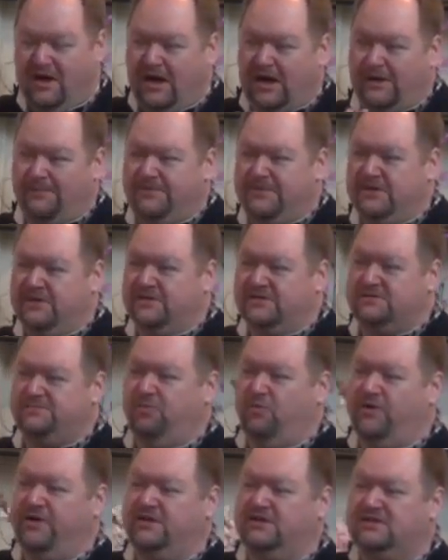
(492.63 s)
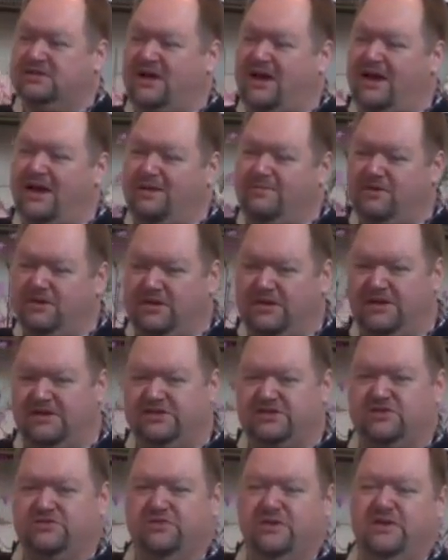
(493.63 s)
Up until this point in time in
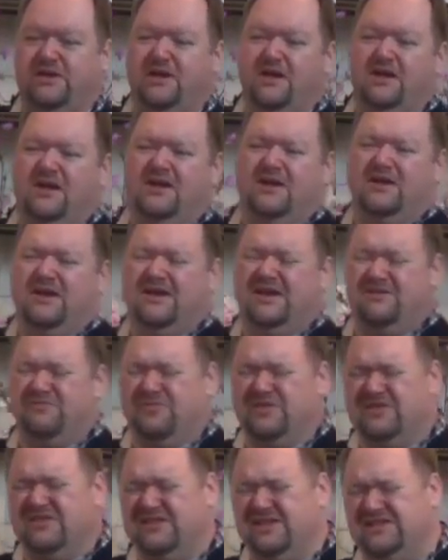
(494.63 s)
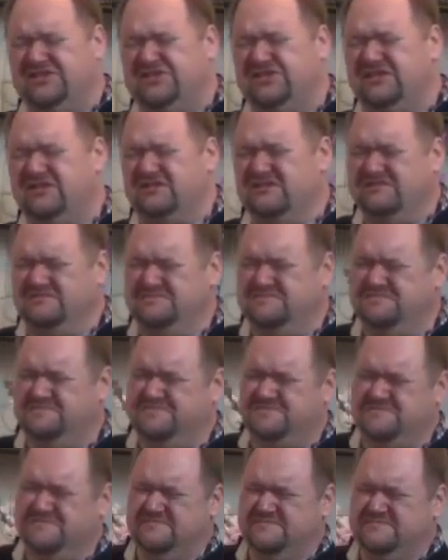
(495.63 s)
history, religion
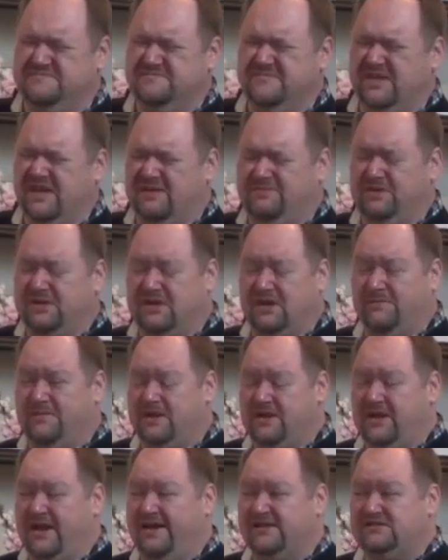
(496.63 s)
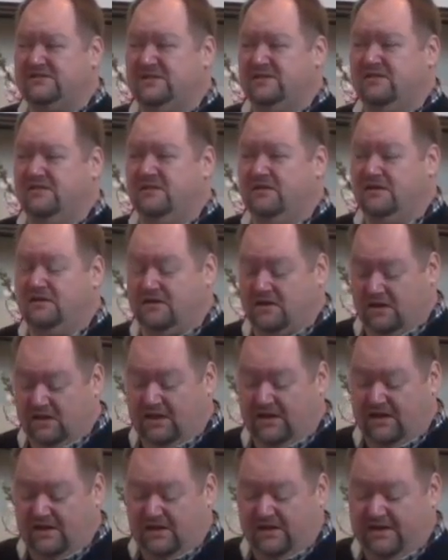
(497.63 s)
had become a nasty thing, a
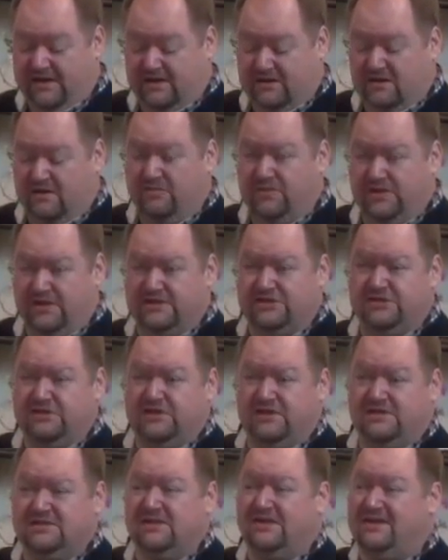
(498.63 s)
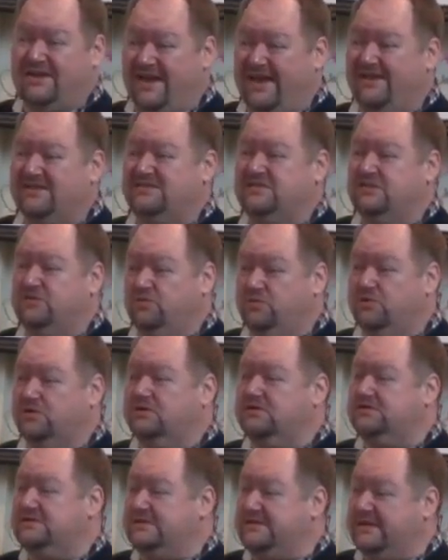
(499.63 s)
lot like religion is a nasty
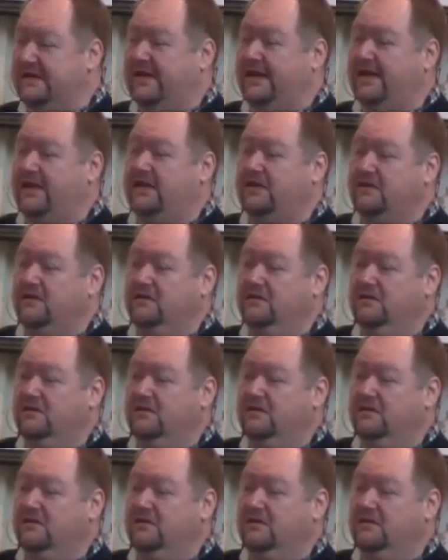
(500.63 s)
word today.